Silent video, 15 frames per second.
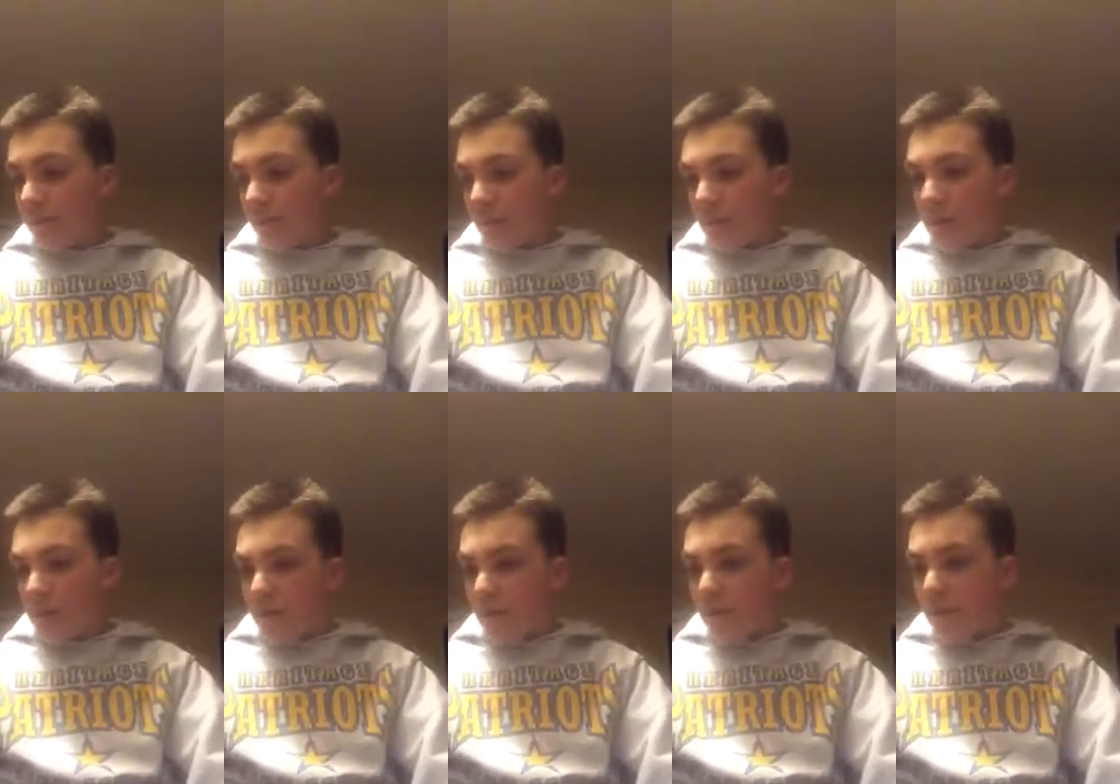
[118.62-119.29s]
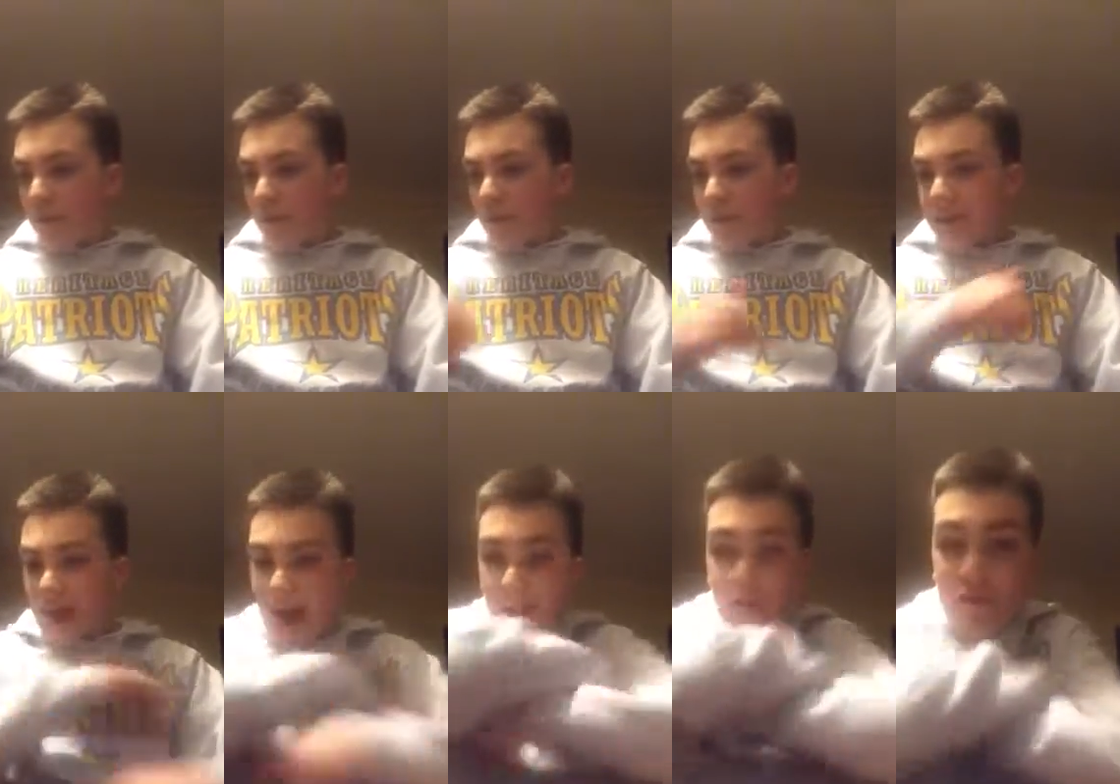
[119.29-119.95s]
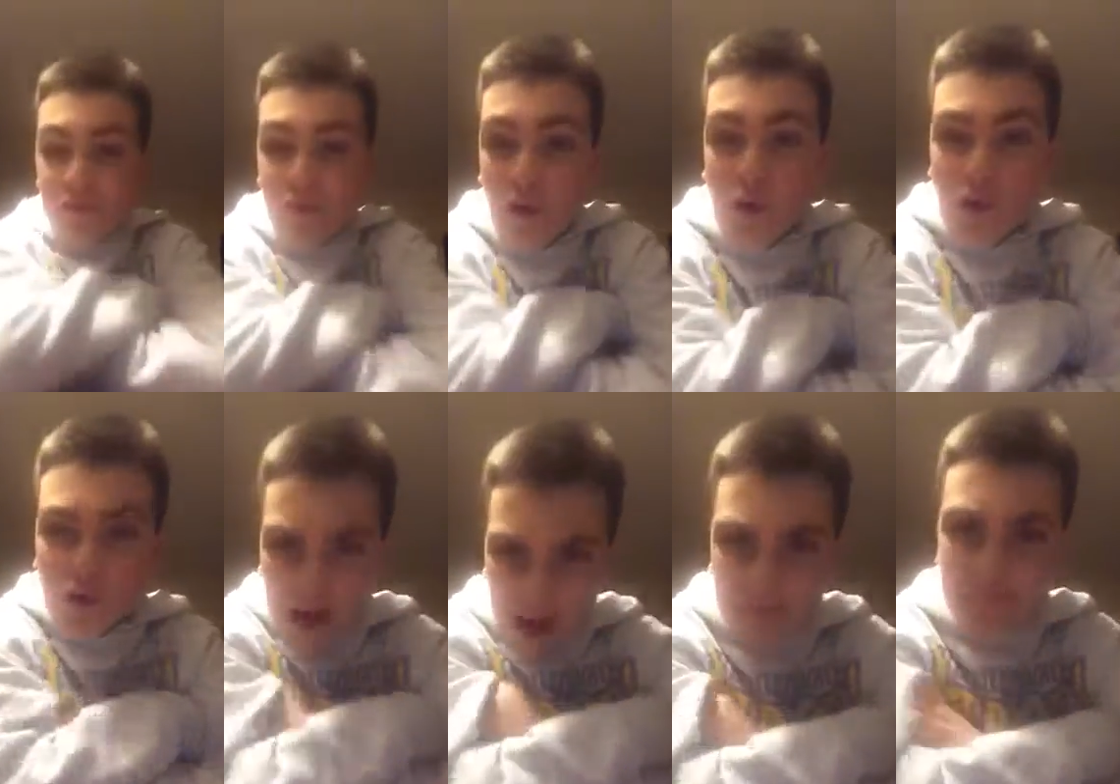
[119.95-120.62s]
For you guys to
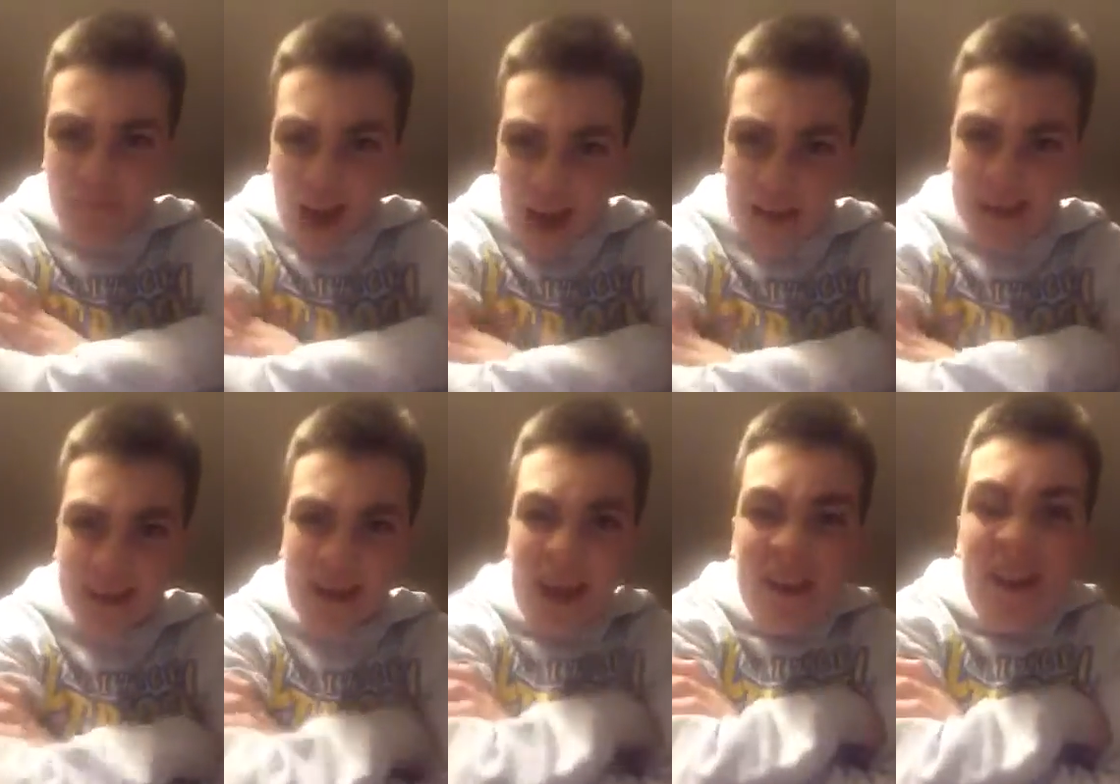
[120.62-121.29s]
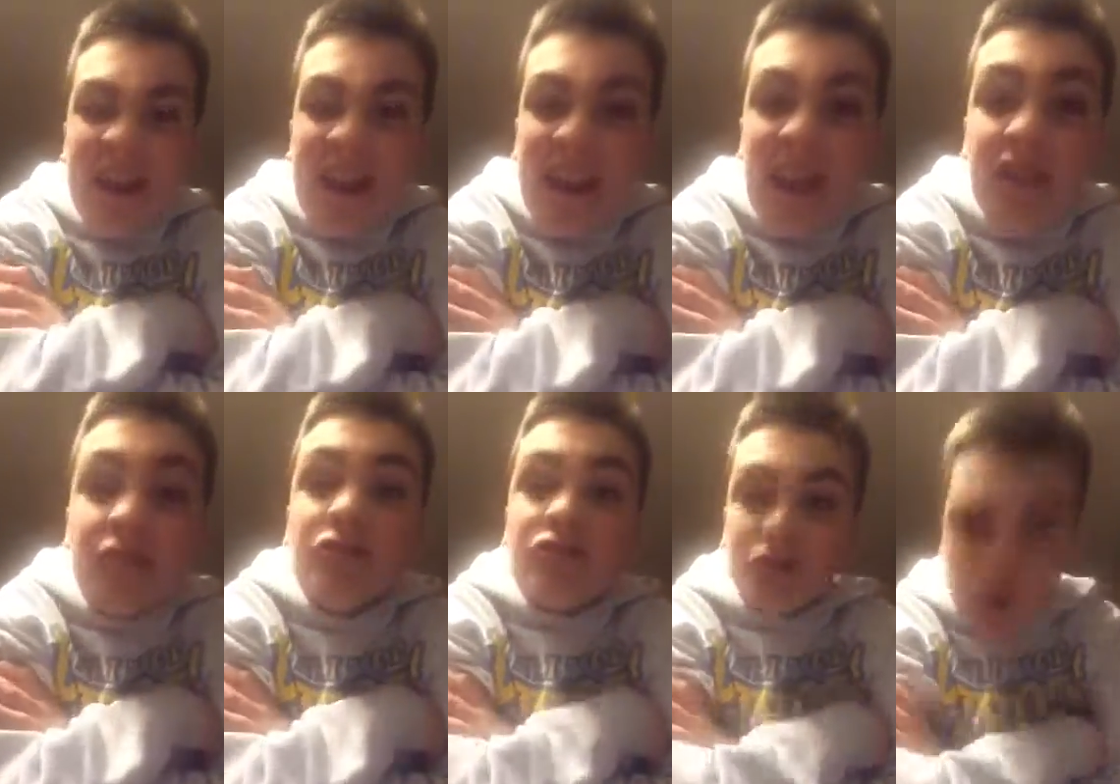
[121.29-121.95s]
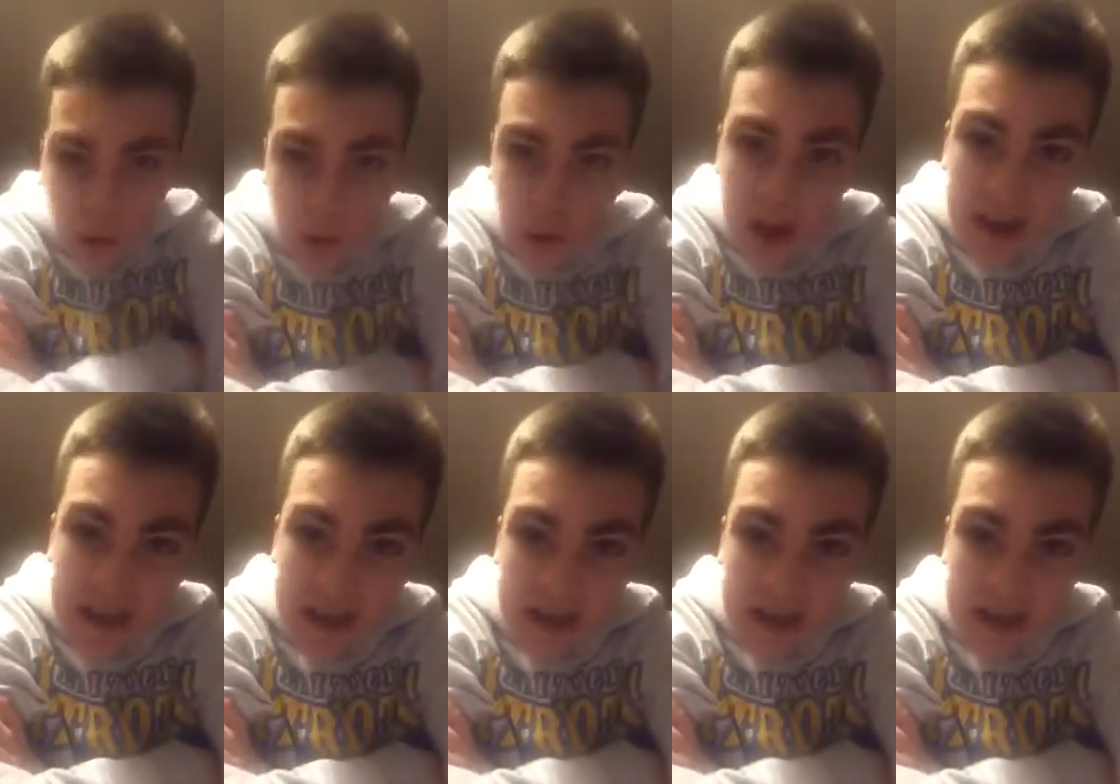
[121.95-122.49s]
laugh at and enjoy.